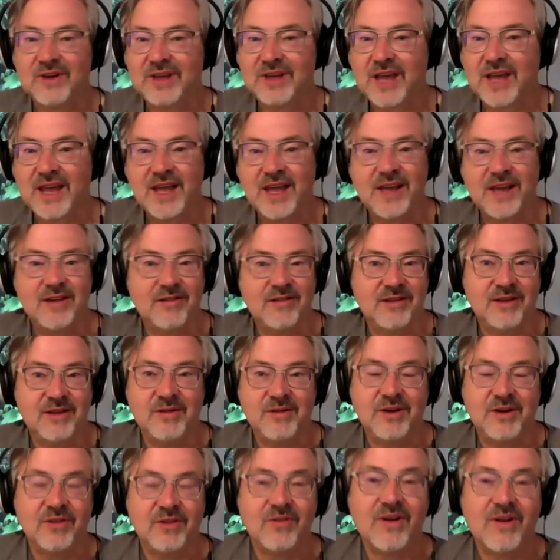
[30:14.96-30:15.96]
I
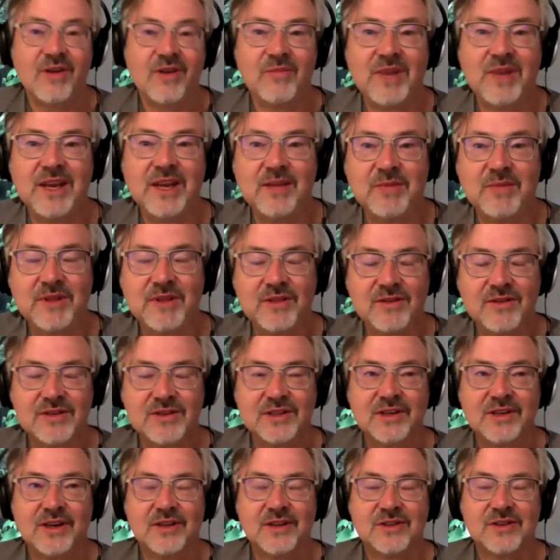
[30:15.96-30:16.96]
don't know how many, but there's a
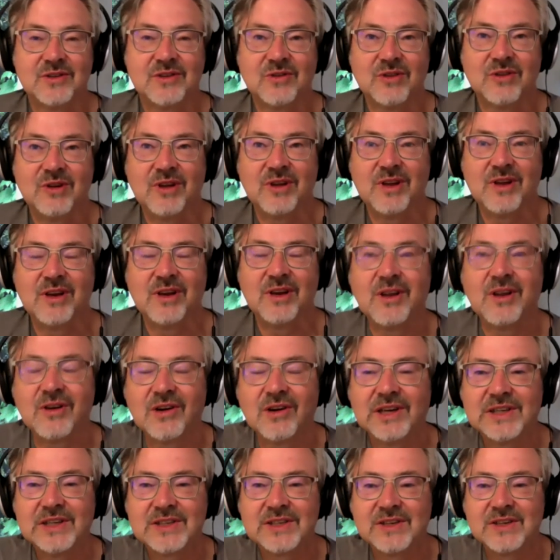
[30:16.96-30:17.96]
lot. So and
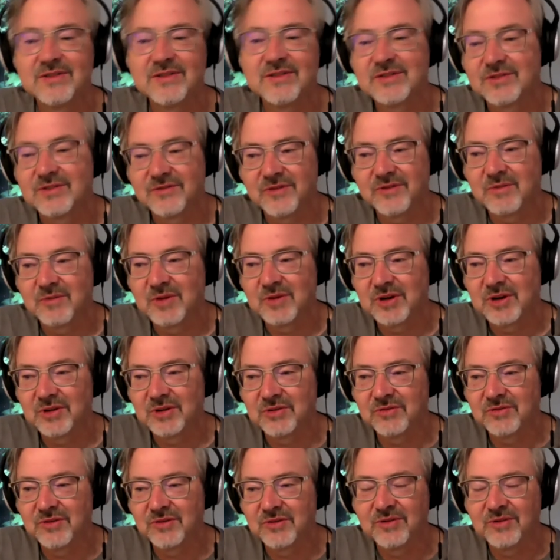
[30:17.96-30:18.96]
our listeners are from all
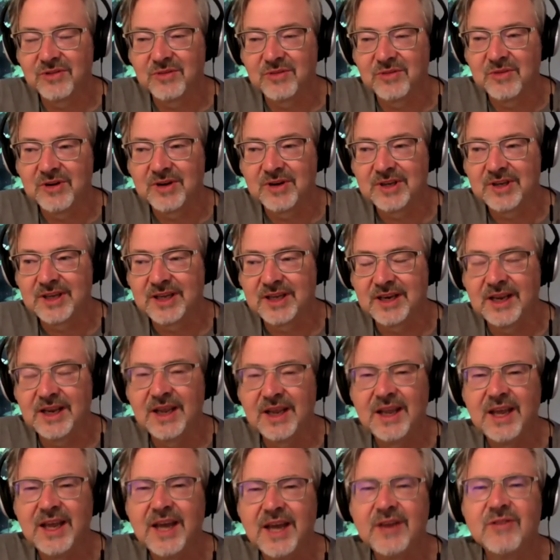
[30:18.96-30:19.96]
over North America.
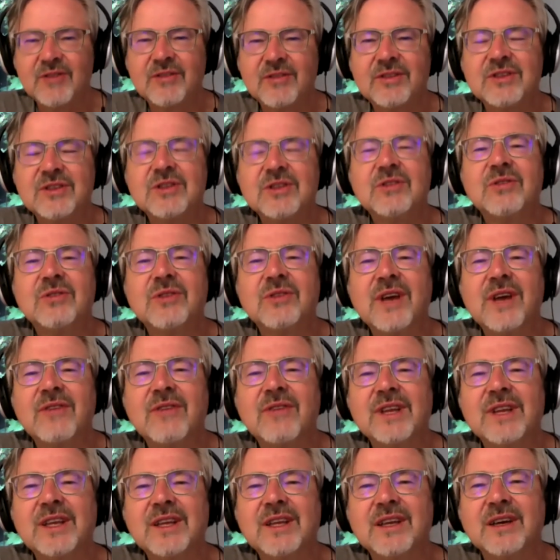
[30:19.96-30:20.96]
And you don't have
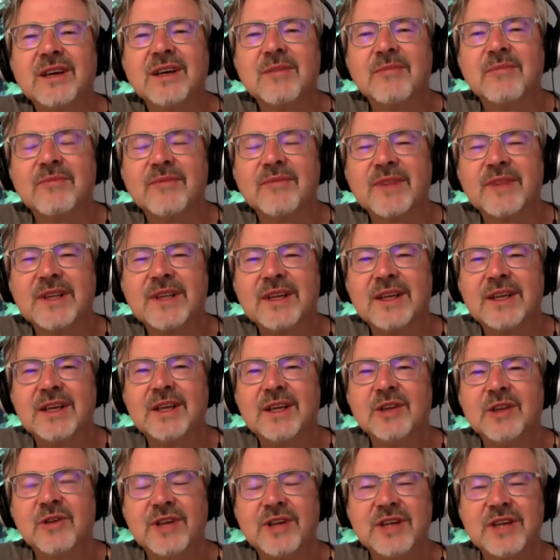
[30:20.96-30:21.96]
any
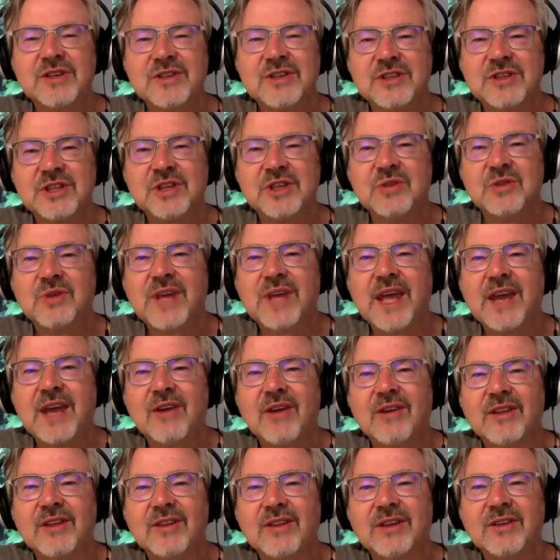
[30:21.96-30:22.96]
locations in the UK
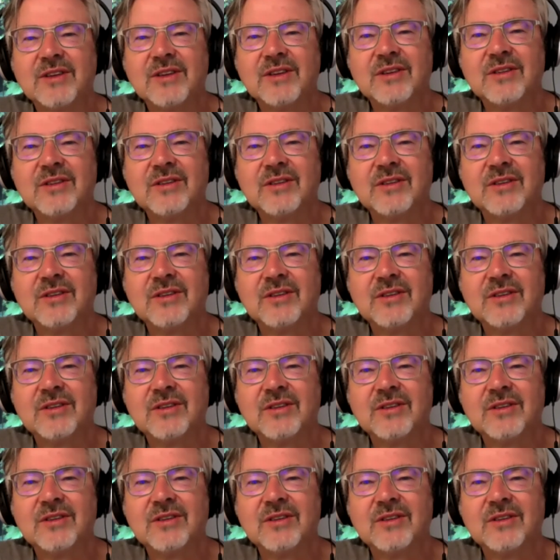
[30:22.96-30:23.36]
or anything, do you?